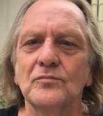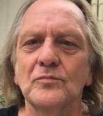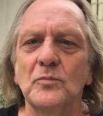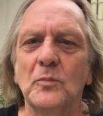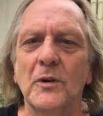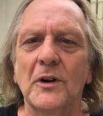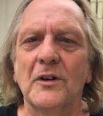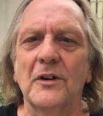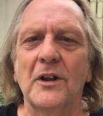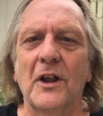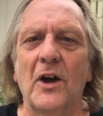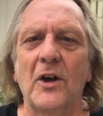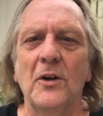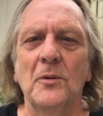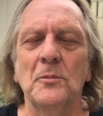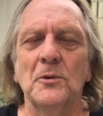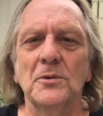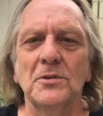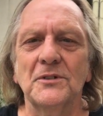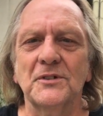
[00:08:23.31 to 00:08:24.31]
we're at
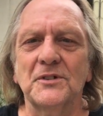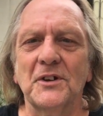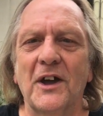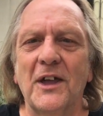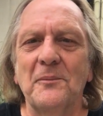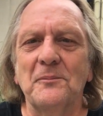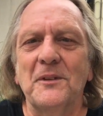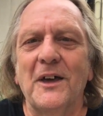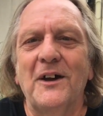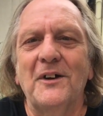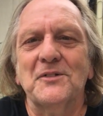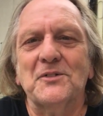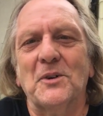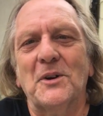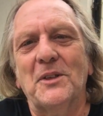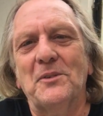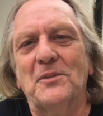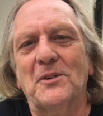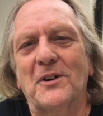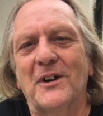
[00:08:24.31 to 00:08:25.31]
home all the time now,
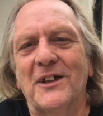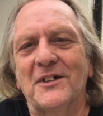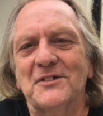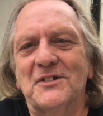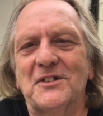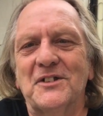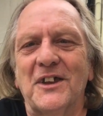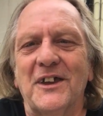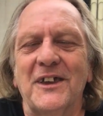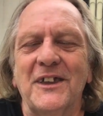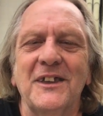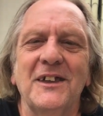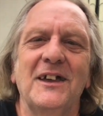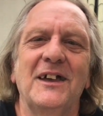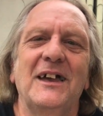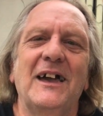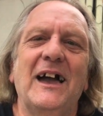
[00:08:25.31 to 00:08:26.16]
24 hours a day.